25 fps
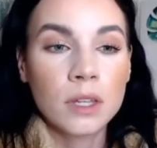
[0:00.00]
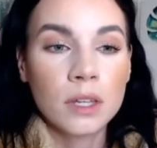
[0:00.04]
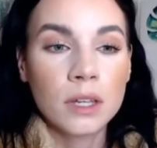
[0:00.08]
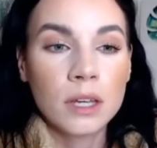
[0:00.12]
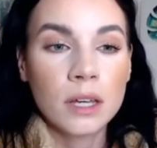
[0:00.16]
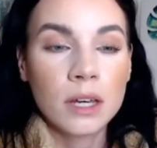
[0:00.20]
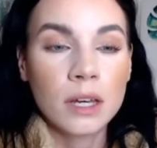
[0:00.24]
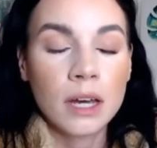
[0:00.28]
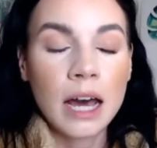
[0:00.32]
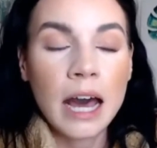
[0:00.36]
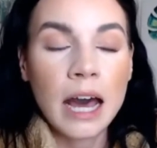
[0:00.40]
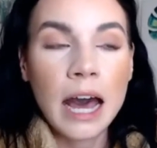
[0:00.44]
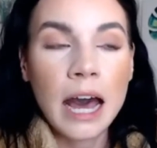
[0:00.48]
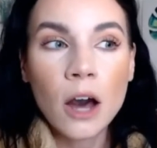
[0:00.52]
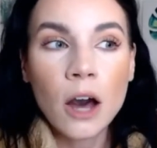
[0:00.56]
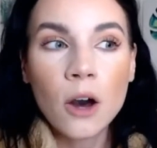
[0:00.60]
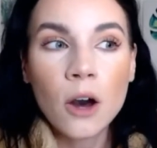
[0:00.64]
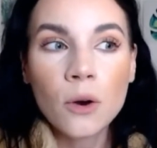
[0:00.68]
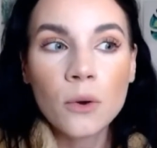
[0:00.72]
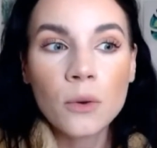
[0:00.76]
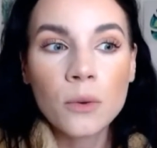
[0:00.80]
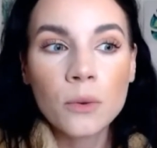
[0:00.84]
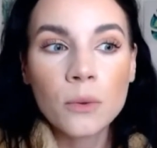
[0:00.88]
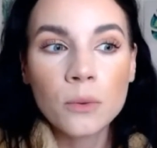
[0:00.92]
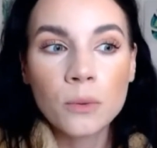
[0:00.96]

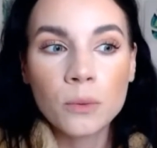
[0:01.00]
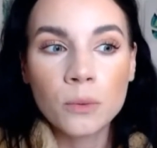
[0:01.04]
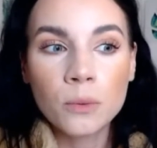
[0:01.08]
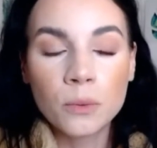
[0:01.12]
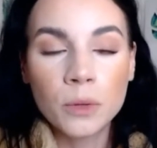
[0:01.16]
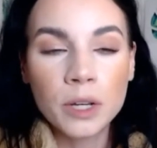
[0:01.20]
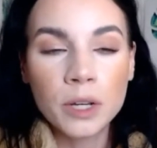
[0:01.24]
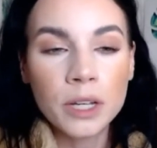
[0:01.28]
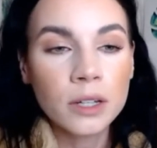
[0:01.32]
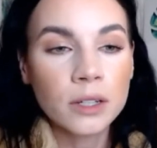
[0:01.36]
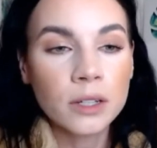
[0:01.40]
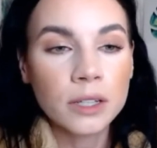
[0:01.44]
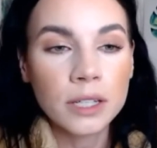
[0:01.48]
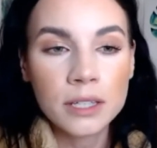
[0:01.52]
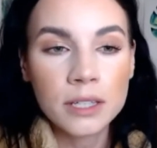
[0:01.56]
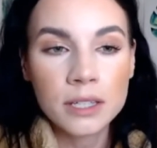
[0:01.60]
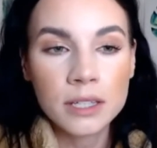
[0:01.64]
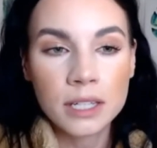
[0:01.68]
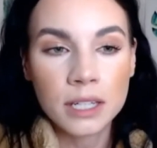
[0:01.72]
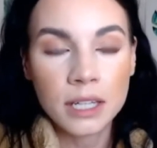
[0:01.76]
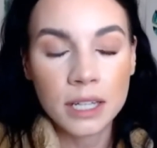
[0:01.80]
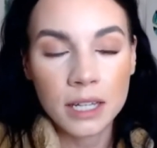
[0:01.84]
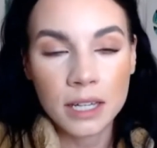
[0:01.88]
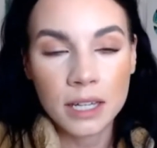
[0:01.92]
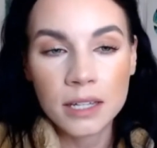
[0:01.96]
How
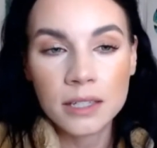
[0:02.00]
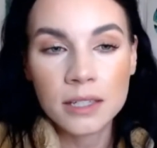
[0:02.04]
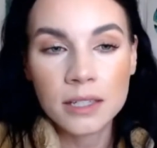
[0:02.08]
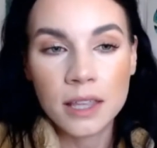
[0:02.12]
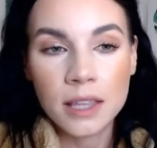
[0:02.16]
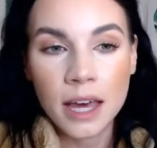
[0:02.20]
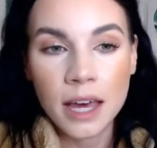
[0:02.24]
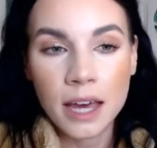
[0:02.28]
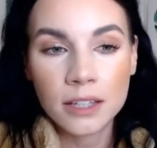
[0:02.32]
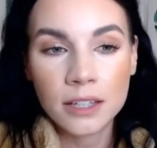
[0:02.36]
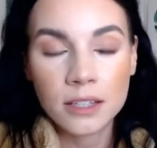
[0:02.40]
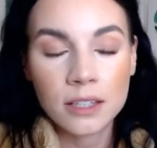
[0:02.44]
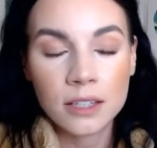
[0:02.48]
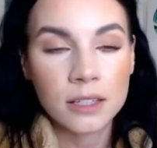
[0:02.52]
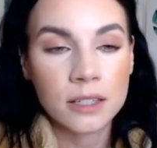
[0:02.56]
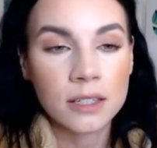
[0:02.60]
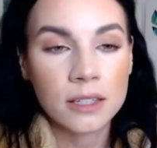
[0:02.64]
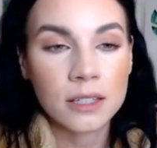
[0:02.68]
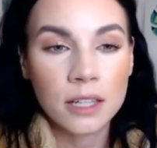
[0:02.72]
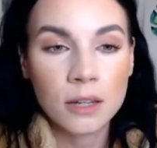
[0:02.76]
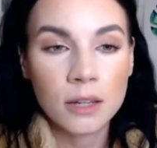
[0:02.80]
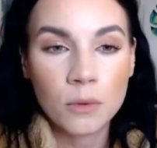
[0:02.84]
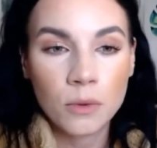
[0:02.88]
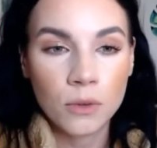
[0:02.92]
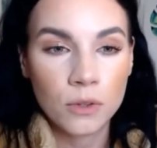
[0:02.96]
realistic is that to
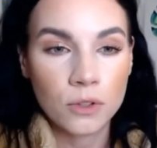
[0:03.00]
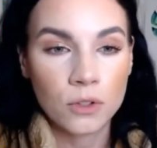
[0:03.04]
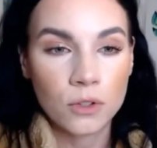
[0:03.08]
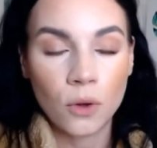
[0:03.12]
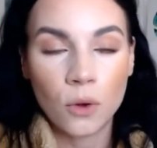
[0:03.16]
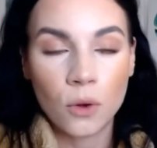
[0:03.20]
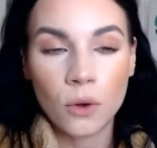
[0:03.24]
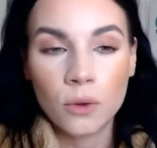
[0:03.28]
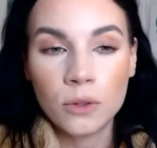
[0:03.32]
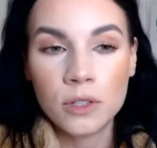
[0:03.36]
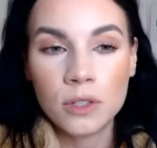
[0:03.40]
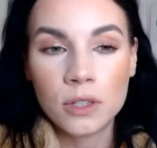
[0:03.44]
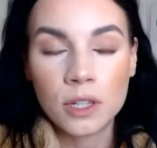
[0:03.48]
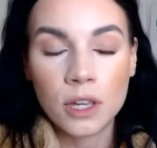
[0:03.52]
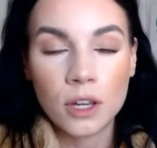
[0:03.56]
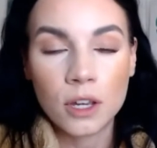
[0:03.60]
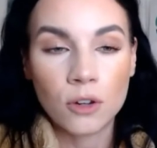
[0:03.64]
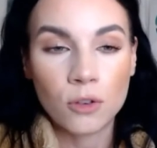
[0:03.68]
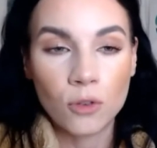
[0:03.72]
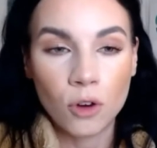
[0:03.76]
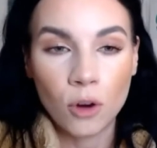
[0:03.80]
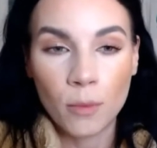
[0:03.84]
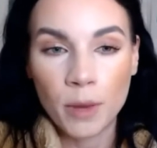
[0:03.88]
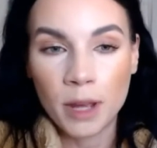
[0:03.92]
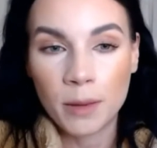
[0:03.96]
see results and
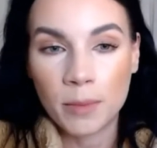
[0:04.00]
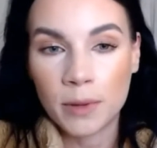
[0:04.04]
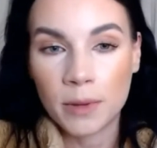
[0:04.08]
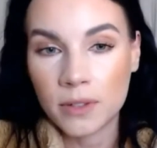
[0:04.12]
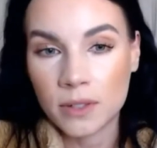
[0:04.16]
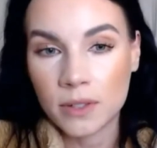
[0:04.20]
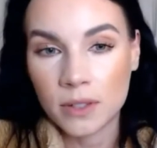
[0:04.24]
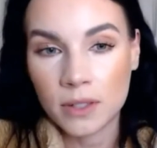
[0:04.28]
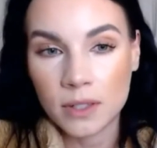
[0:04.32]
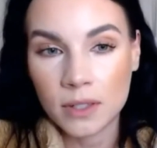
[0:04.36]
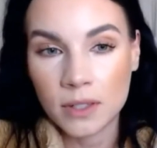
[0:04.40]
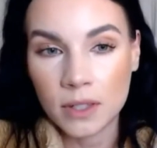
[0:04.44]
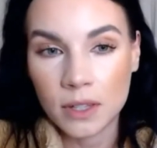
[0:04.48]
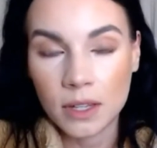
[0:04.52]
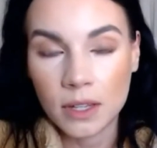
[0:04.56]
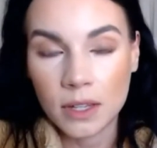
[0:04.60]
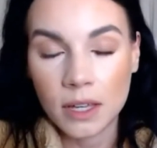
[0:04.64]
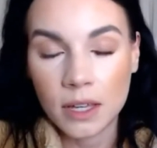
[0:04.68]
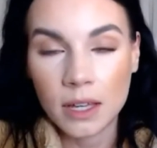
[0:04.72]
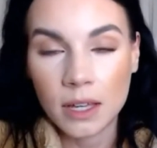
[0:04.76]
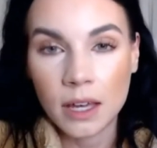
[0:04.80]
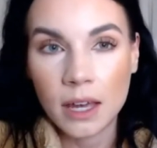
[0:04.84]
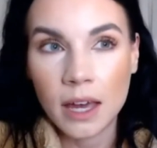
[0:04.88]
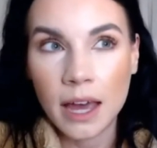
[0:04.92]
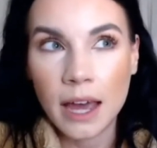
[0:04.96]
grow my business
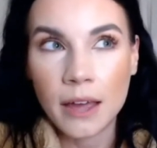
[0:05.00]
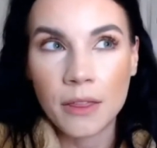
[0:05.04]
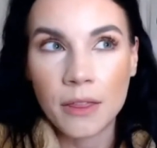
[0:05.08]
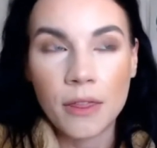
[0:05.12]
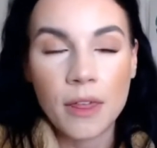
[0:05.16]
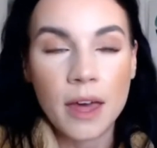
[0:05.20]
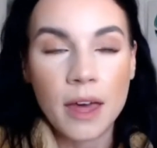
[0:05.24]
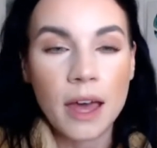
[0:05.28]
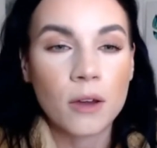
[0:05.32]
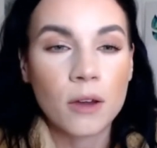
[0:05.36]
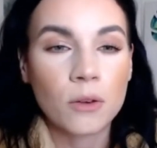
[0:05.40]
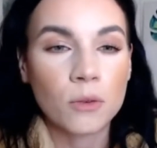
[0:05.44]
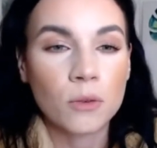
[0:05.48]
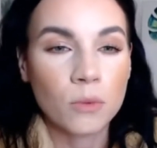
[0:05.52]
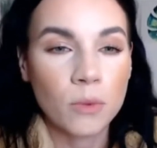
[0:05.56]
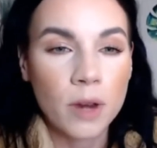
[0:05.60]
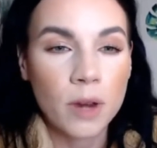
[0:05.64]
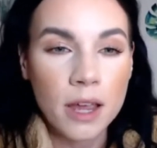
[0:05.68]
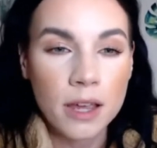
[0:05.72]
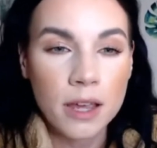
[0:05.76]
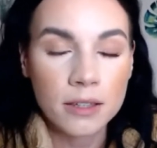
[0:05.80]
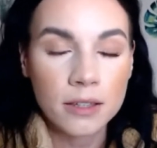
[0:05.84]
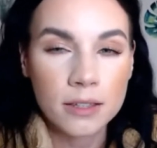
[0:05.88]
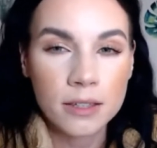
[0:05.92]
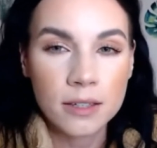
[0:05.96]
at that
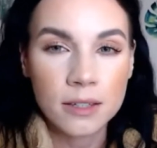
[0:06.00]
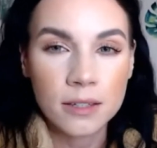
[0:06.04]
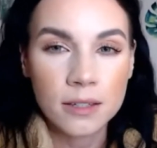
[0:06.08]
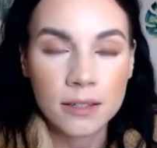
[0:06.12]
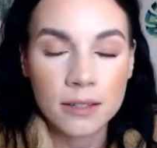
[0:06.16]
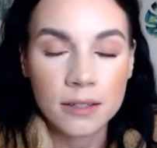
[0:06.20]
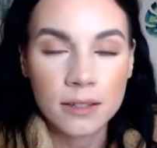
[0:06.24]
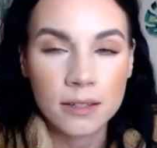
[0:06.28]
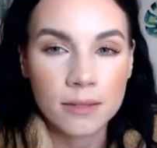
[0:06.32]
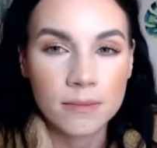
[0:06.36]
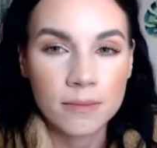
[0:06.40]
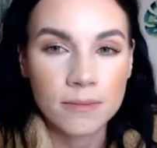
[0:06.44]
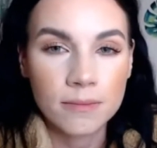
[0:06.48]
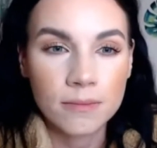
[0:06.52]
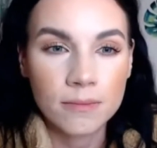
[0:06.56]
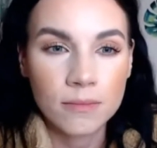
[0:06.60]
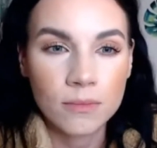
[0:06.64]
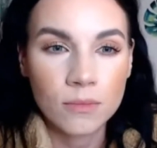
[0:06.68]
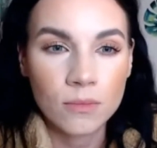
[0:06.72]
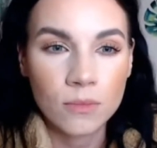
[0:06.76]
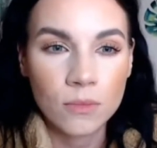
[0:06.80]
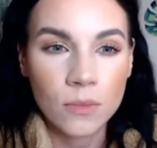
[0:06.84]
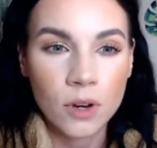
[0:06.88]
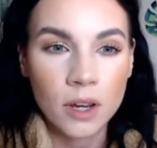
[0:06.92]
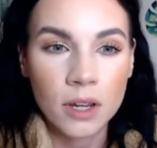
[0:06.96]
rate,
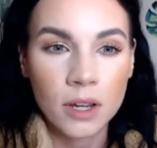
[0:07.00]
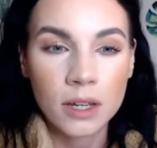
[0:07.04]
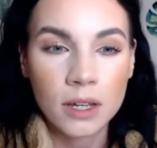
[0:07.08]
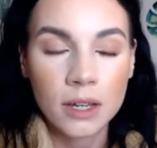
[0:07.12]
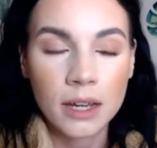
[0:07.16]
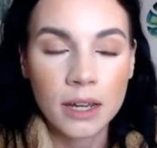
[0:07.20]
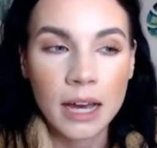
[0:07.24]
right?